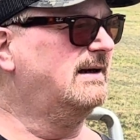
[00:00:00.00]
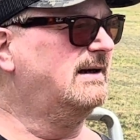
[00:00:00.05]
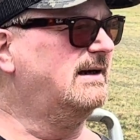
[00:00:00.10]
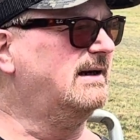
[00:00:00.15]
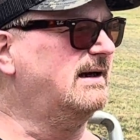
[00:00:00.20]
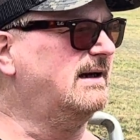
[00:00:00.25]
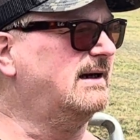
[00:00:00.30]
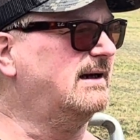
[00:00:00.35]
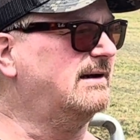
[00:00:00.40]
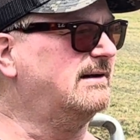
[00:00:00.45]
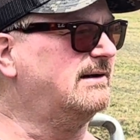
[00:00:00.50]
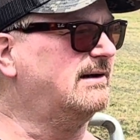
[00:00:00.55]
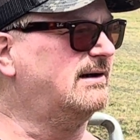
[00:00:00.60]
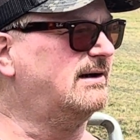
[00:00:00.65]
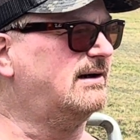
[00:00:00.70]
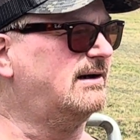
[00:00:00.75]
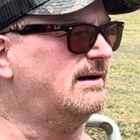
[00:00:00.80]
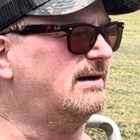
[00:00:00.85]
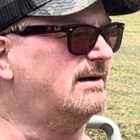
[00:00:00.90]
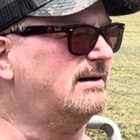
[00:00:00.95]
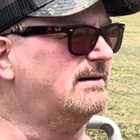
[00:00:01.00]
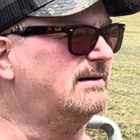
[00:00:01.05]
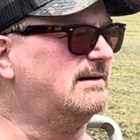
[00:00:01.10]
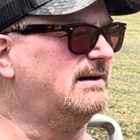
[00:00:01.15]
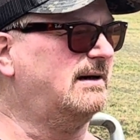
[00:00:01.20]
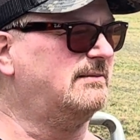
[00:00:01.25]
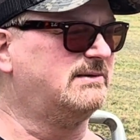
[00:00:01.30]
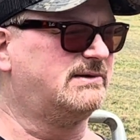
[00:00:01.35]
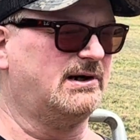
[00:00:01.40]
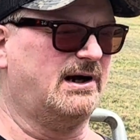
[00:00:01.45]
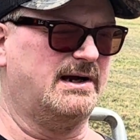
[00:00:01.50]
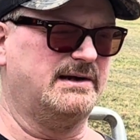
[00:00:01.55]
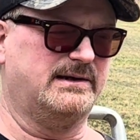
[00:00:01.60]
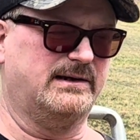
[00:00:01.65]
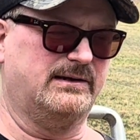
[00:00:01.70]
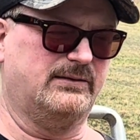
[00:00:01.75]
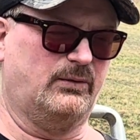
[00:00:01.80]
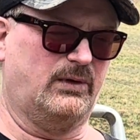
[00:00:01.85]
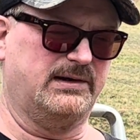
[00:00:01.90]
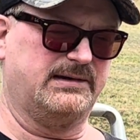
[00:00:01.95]
and I'm trying
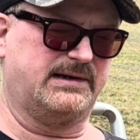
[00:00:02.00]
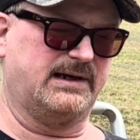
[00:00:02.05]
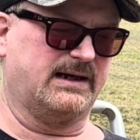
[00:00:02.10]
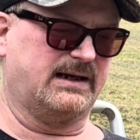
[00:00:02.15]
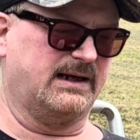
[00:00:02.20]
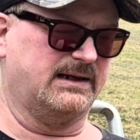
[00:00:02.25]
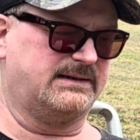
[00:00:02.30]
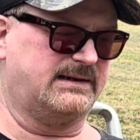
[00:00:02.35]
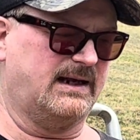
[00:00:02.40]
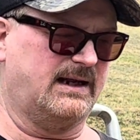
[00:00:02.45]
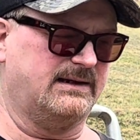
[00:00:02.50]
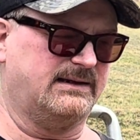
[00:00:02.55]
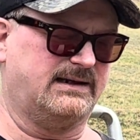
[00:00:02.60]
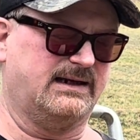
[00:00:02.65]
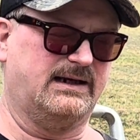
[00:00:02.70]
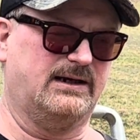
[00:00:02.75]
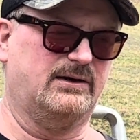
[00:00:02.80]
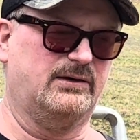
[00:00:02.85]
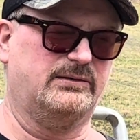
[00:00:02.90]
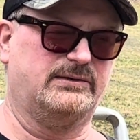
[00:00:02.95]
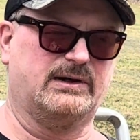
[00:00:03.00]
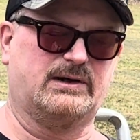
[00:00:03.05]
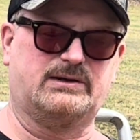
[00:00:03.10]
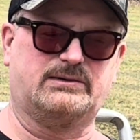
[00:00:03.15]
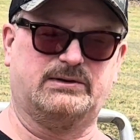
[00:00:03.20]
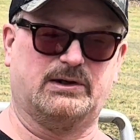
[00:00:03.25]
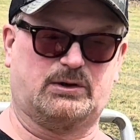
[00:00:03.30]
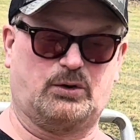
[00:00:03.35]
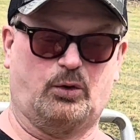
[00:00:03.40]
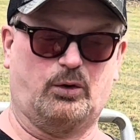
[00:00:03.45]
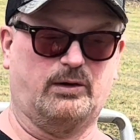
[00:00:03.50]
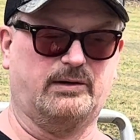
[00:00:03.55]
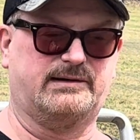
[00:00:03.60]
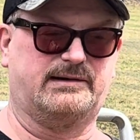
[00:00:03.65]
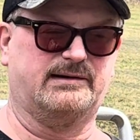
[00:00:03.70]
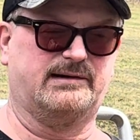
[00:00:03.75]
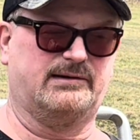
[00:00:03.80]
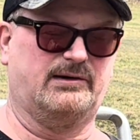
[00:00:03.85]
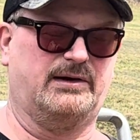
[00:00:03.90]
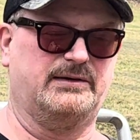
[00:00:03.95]
to, once I get that Dio, the
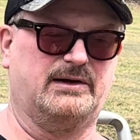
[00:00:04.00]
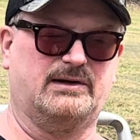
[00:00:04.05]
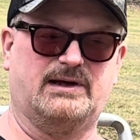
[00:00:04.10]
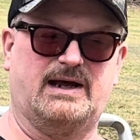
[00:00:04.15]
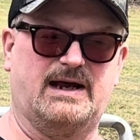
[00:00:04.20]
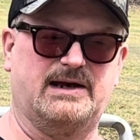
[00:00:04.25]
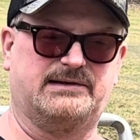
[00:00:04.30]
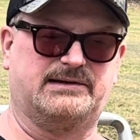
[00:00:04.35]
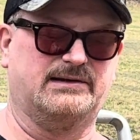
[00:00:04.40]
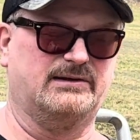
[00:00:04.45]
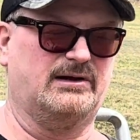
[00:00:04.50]
choruses on the Last in